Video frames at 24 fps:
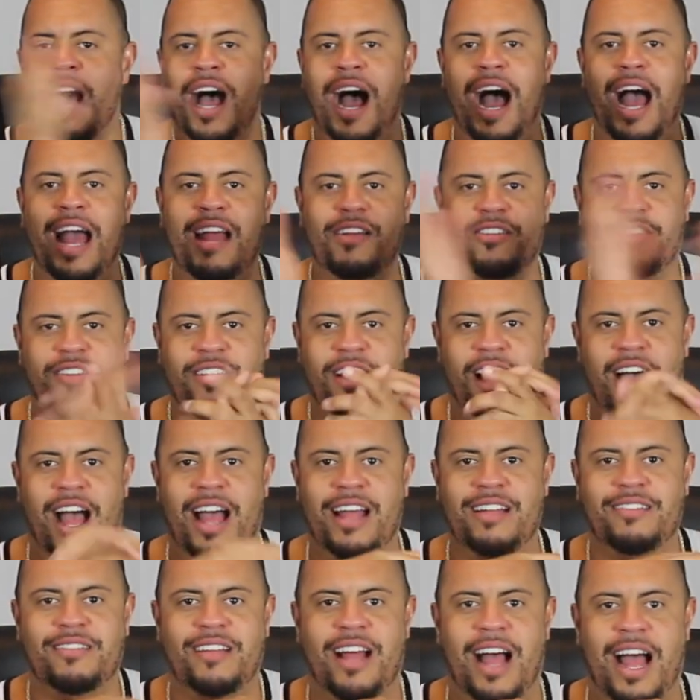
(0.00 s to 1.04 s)

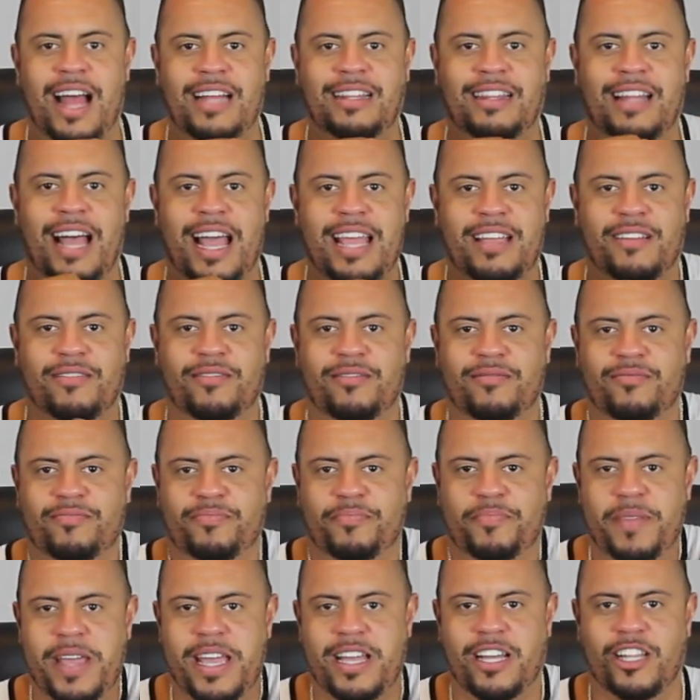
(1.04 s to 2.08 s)
I like
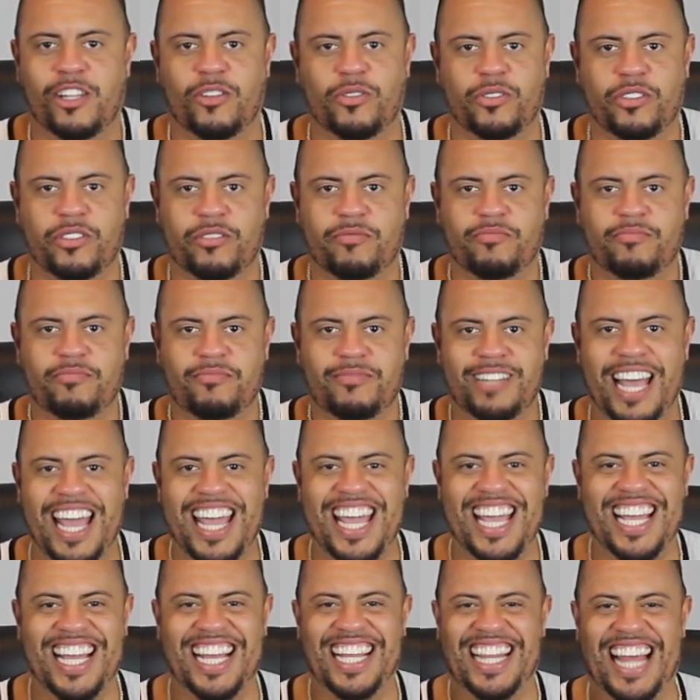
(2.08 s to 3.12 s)
being a loser.
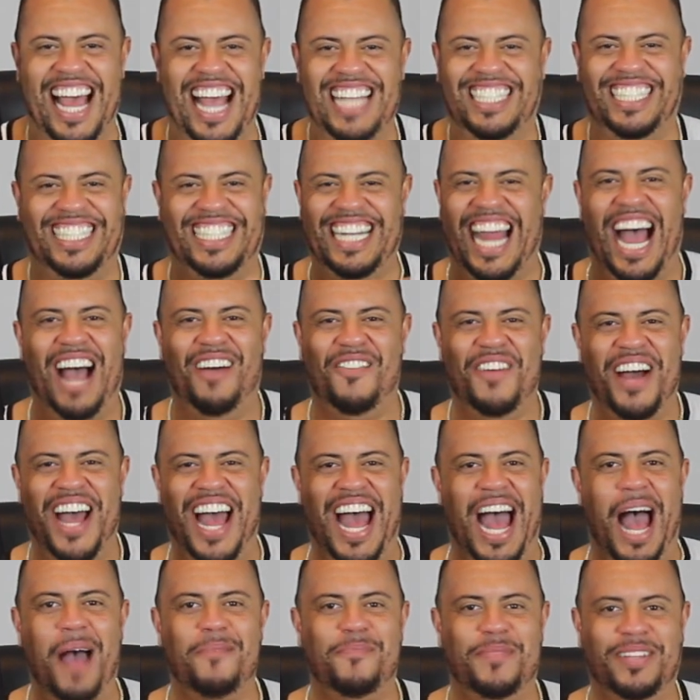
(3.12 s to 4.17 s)
Like, that's not what
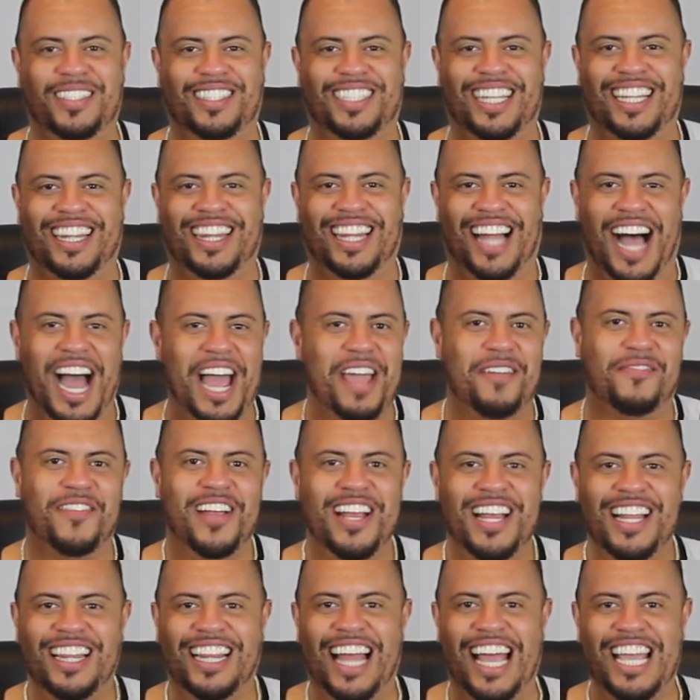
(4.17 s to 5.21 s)
happens in
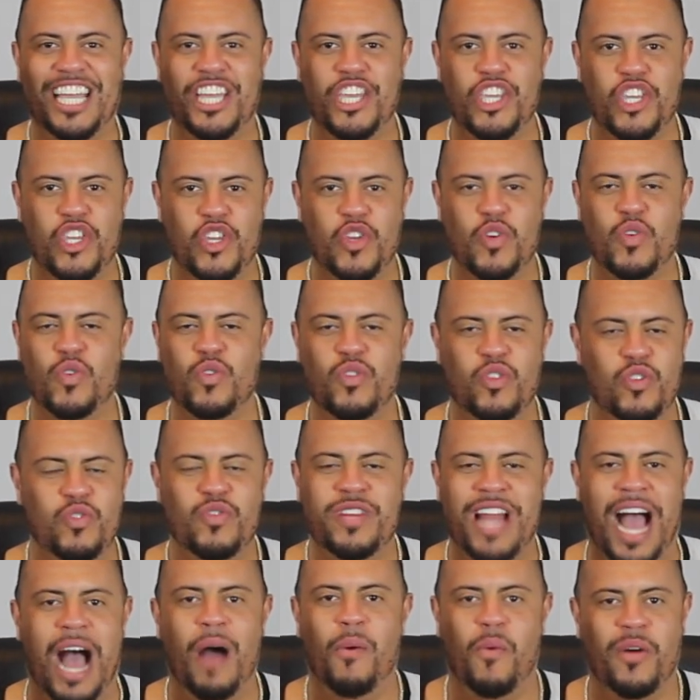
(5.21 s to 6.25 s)
life. Like, you do
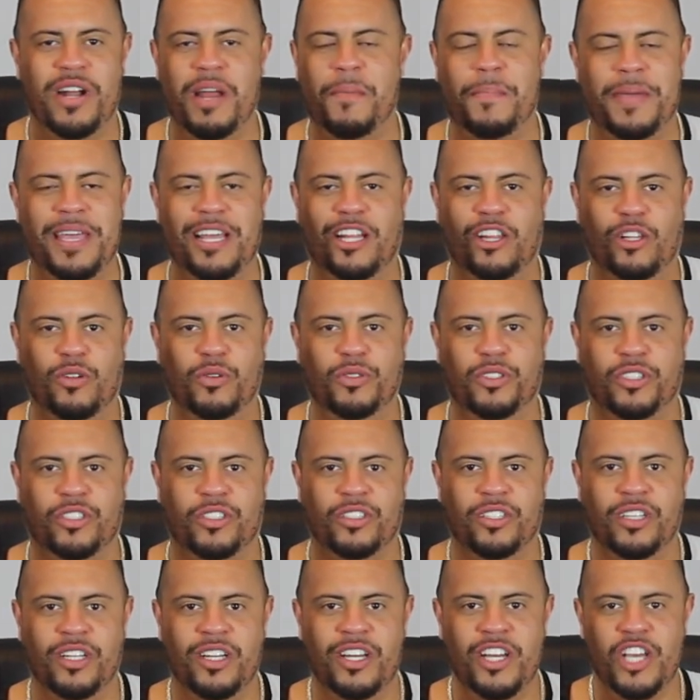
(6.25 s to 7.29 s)
not want to be a
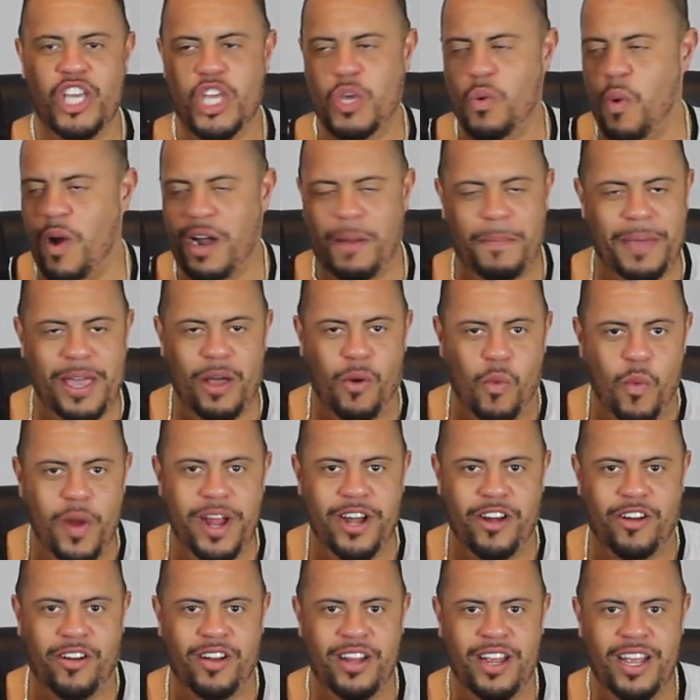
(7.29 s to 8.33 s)
loser. You want to be a
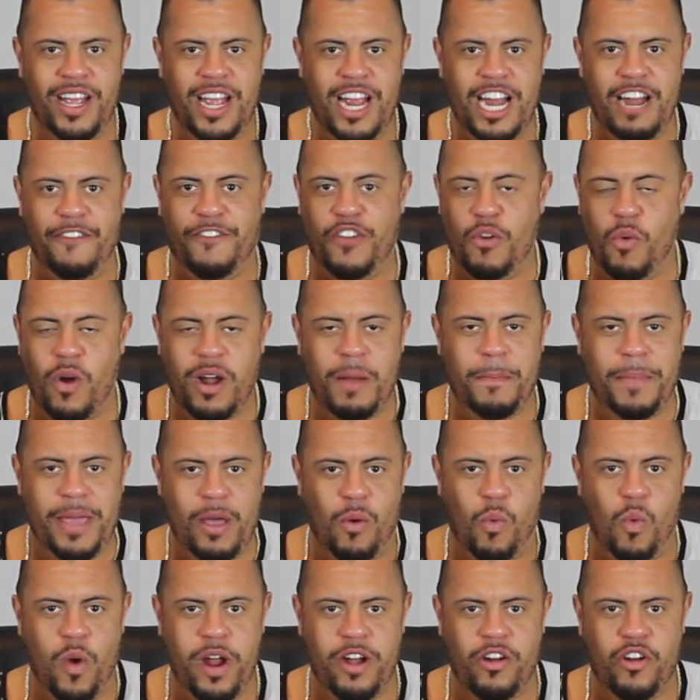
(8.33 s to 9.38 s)
winner. And if you want to be
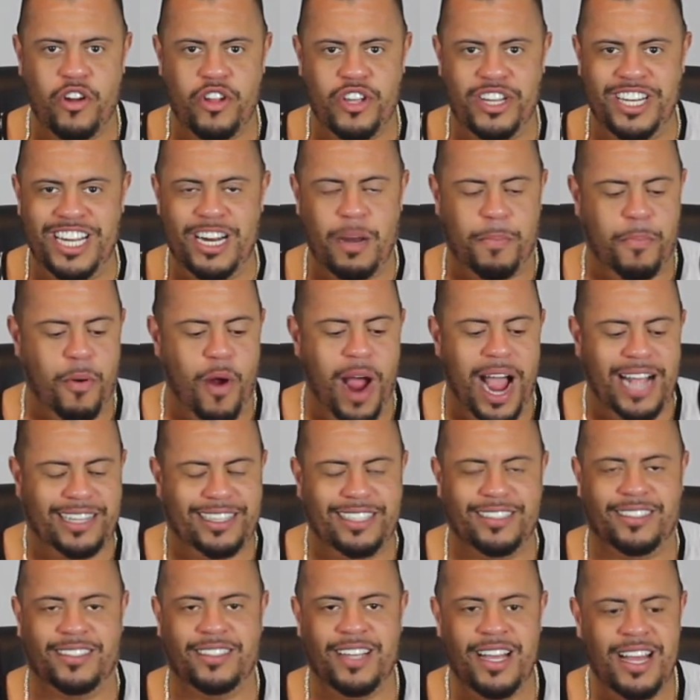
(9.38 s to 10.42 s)
a winner, you need to
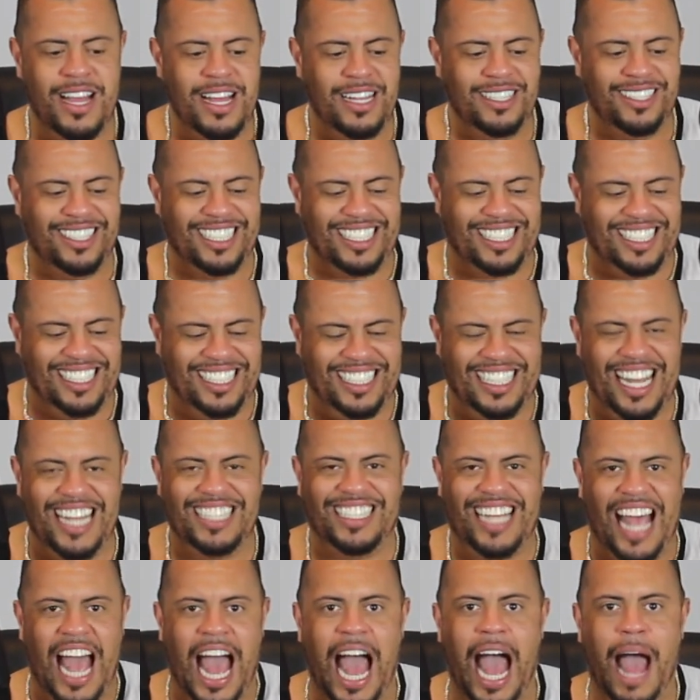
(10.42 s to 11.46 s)
practice
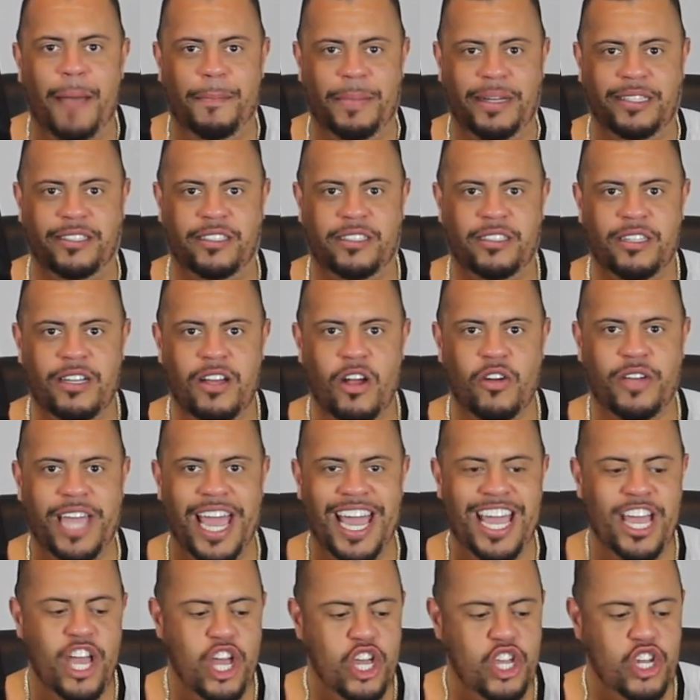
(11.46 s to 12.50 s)
success habits.
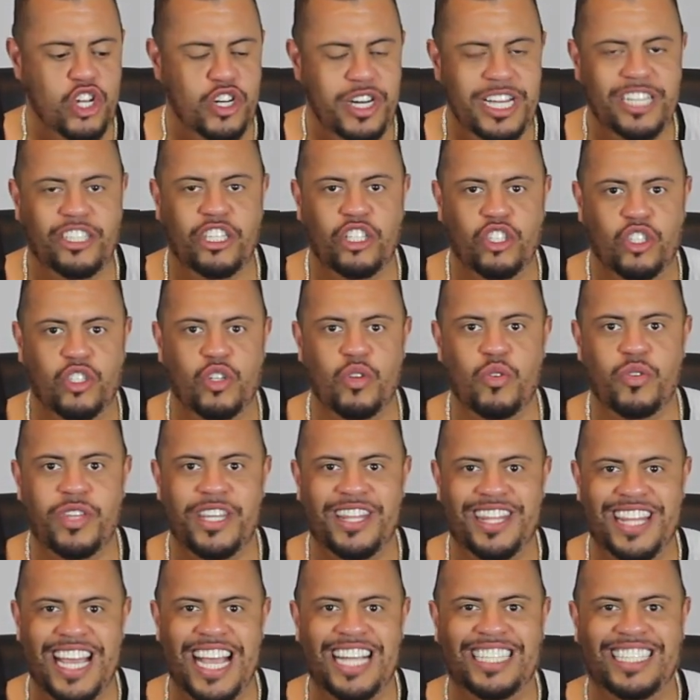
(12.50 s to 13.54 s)
Okay. You need to do the
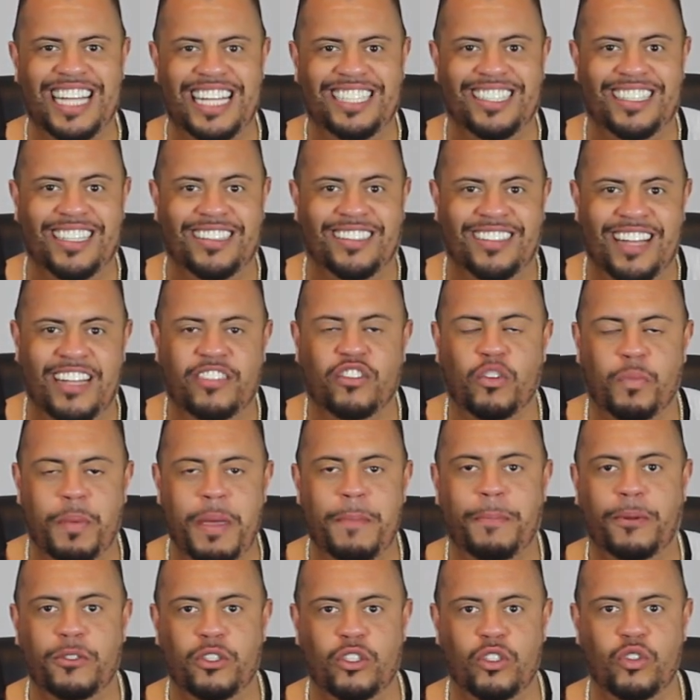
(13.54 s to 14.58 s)
things that successful
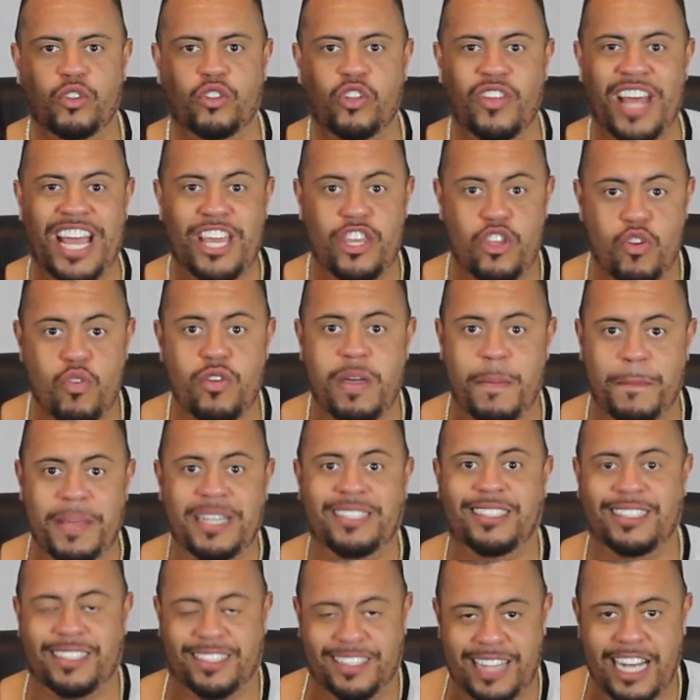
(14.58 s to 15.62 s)
people do so that you can be
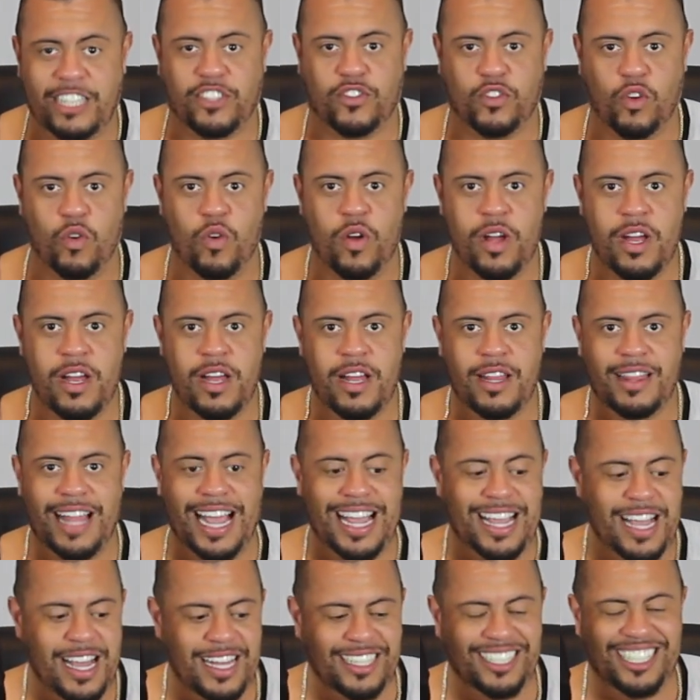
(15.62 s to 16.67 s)
successful.
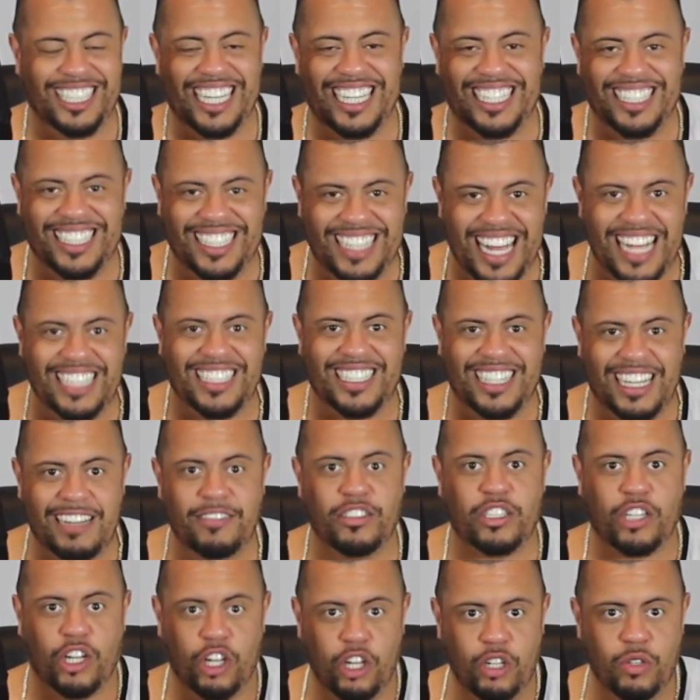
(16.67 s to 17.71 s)
Like, success
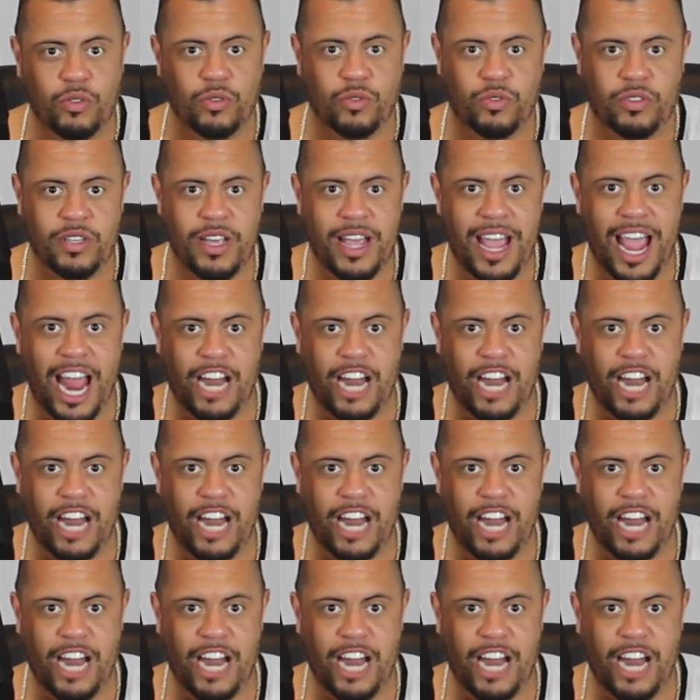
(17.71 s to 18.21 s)
leaves clues.